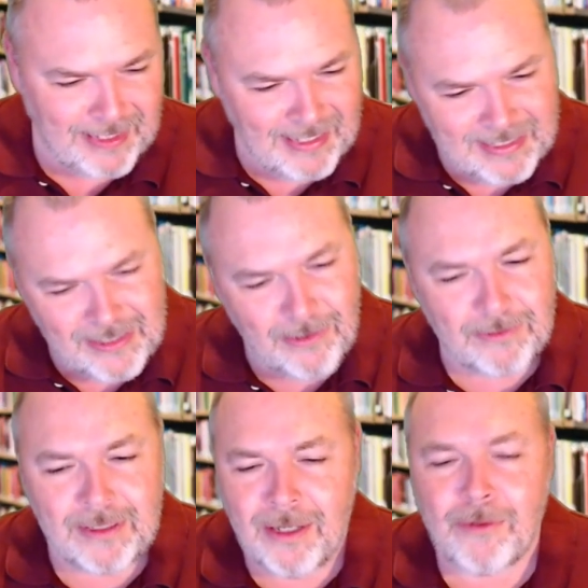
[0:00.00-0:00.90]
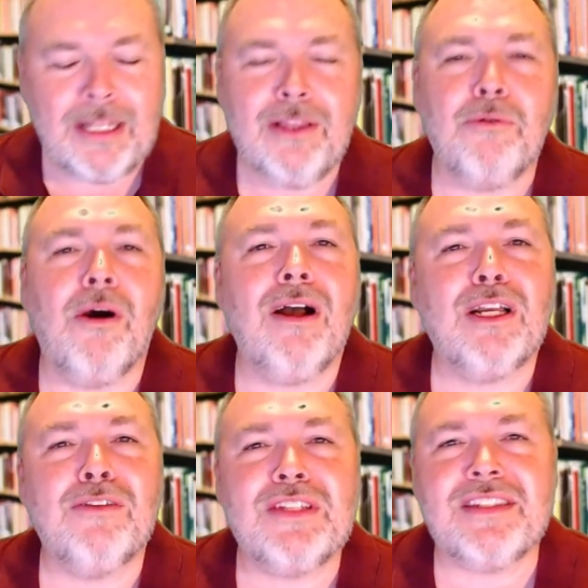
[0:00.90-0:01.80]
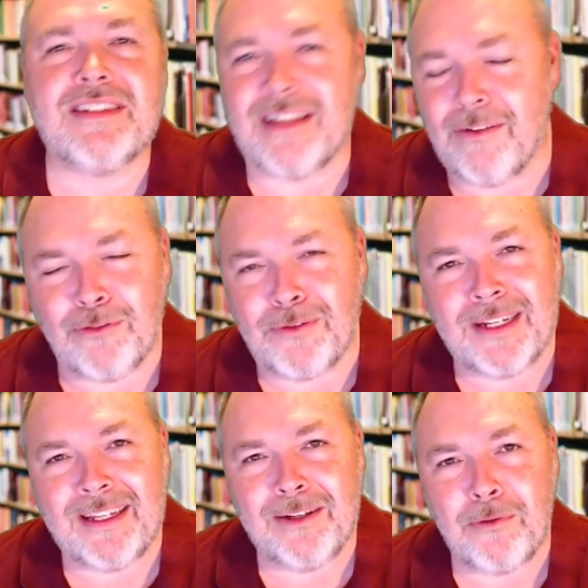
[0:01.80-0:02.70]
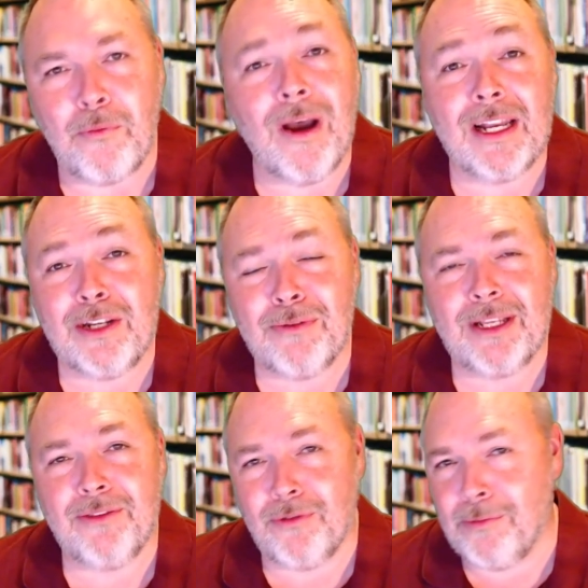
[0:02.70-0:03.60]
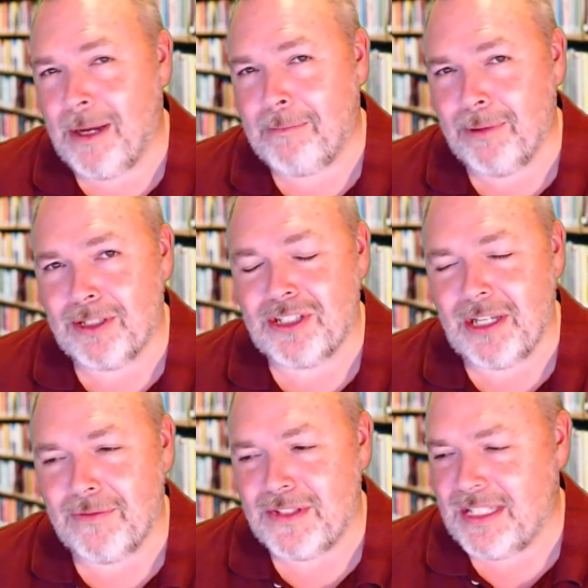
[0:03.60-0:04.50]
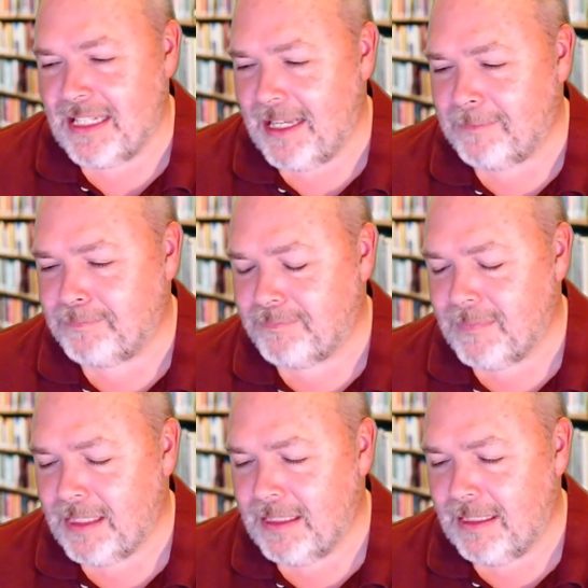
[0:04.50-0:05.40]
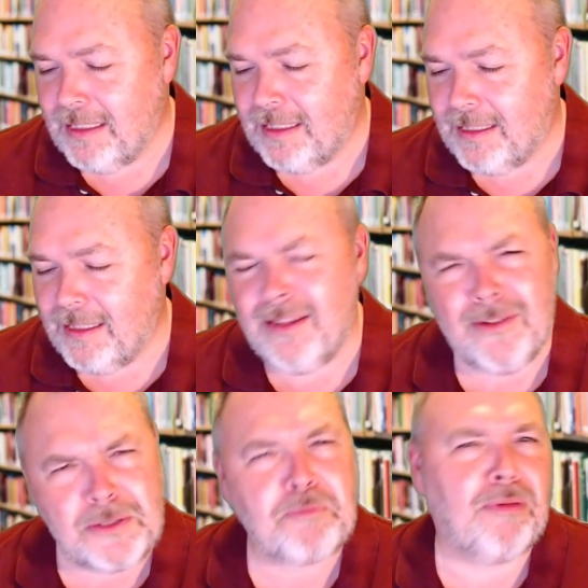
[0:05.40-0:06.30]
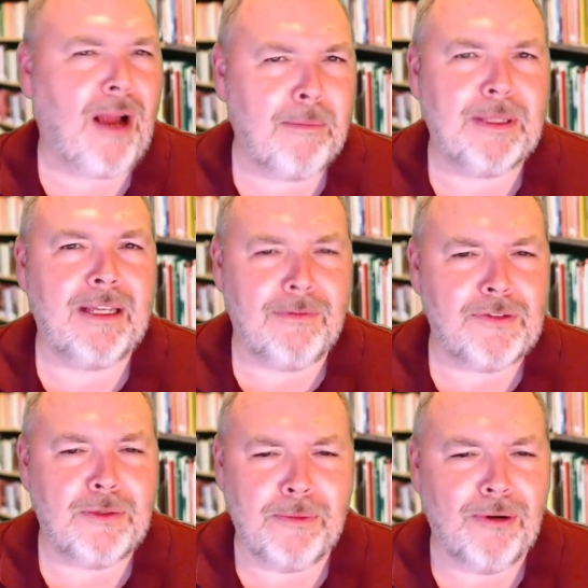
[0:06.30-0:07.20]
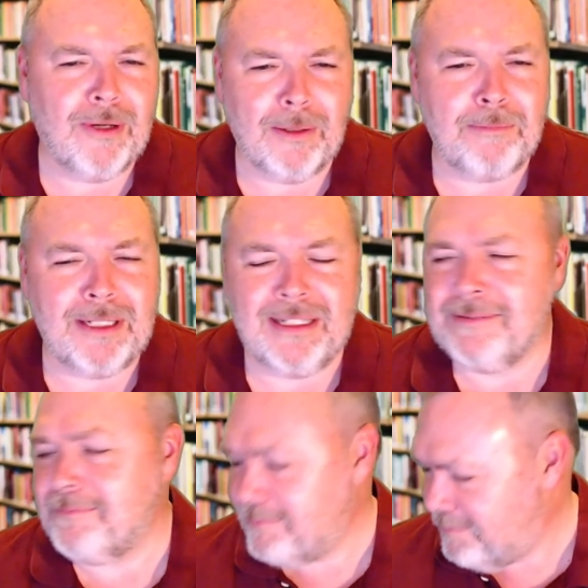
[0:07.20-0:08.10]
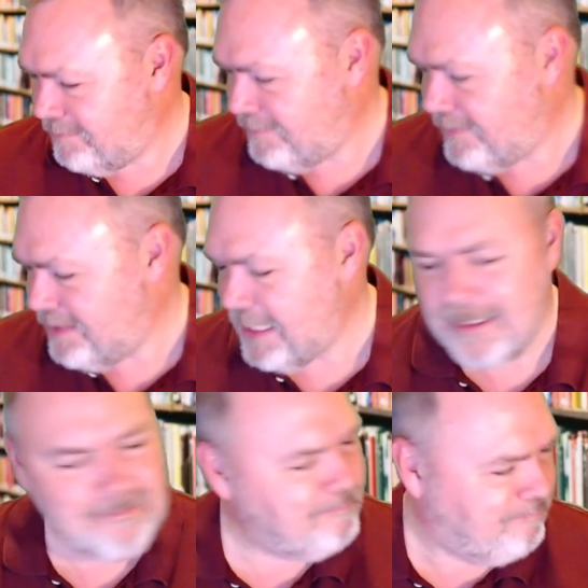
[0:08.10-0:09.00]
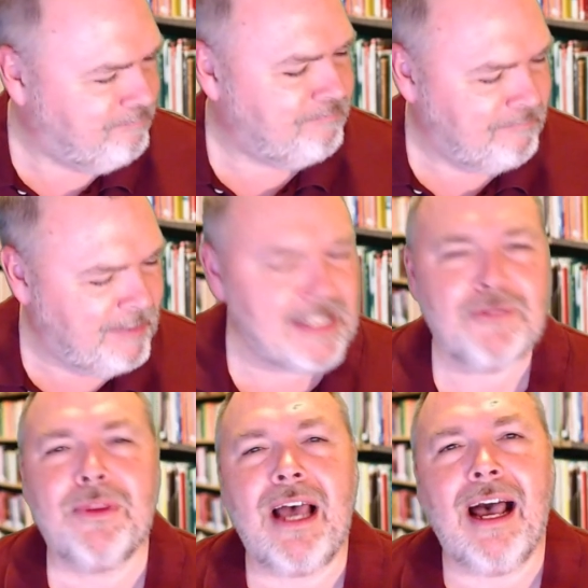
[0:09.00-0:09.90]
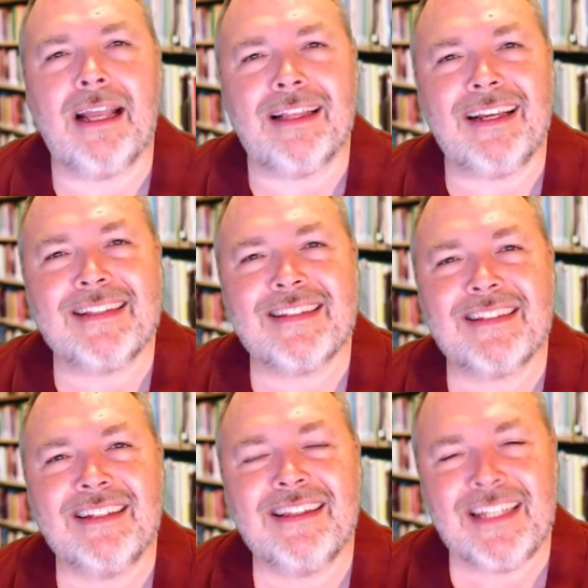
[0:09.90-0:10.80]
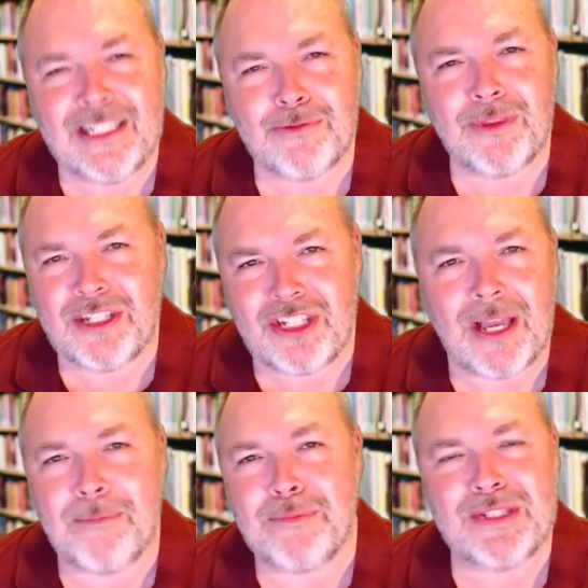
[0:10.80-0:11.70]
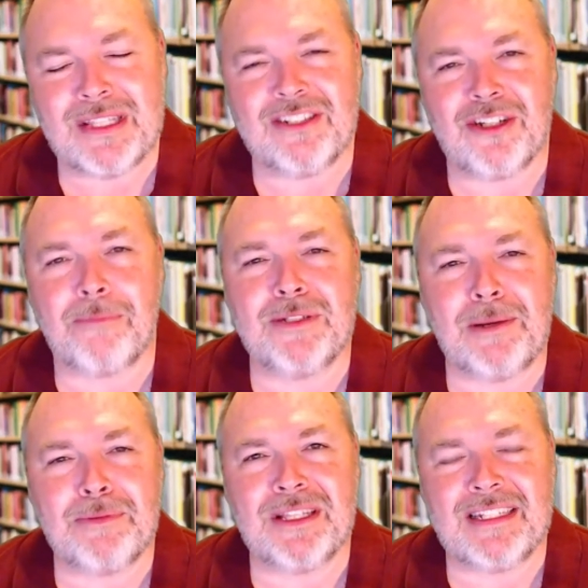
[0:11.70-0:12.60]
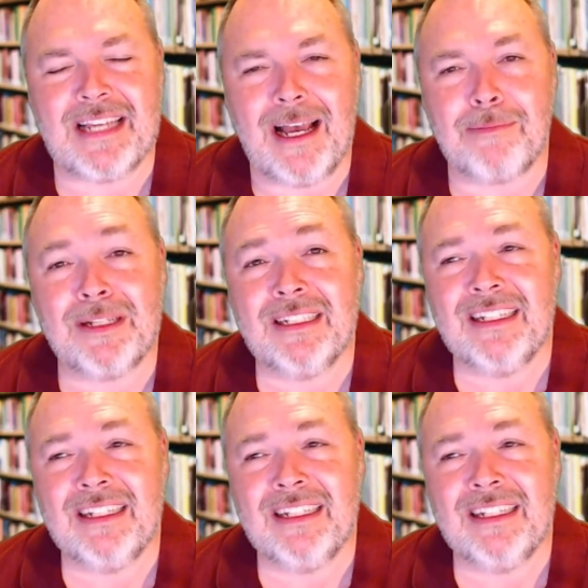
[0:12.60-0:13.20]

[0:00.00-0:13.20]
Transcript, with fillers: So, quite the walk of discovery, wandering through my bookshelves today. There's probably a few more, but I was like, these were the highlights. These were the gems that jumped up to the top.